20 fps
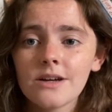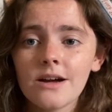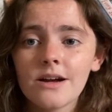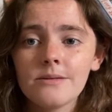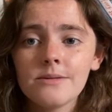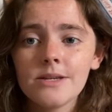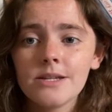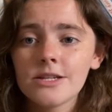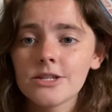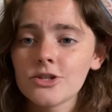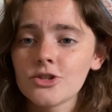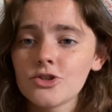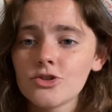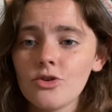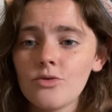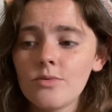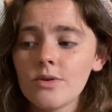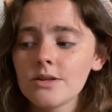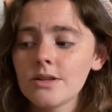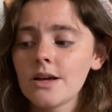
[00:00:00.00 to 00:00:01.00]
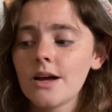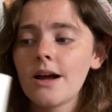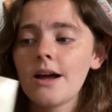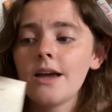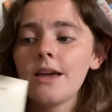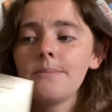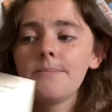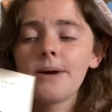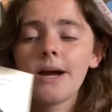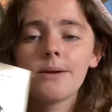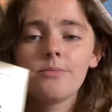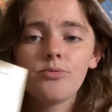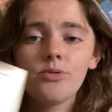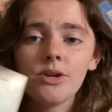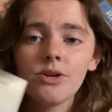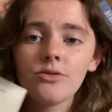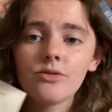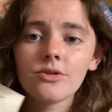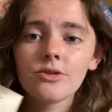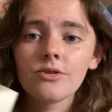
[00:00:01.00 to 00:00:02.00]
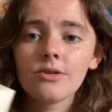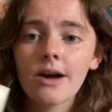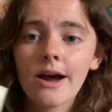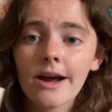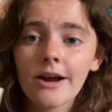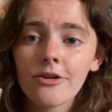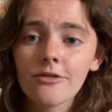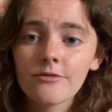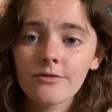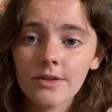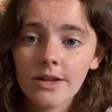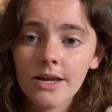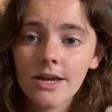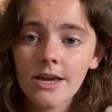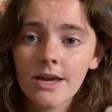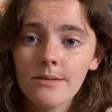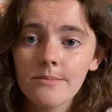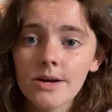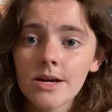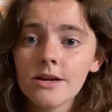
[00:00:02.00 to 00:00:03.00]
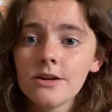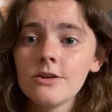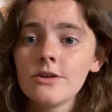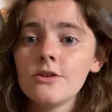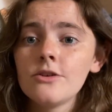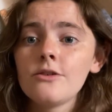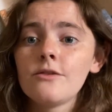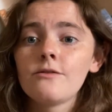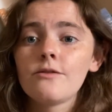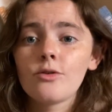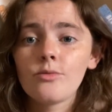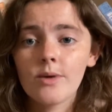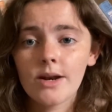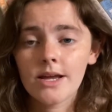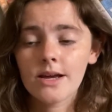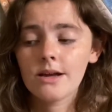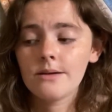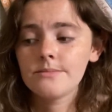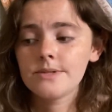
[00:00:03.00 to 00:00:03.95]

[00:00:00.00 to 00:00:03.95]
I mean, it's so worth the hype. I pre-ordered Iron Flame for when it comes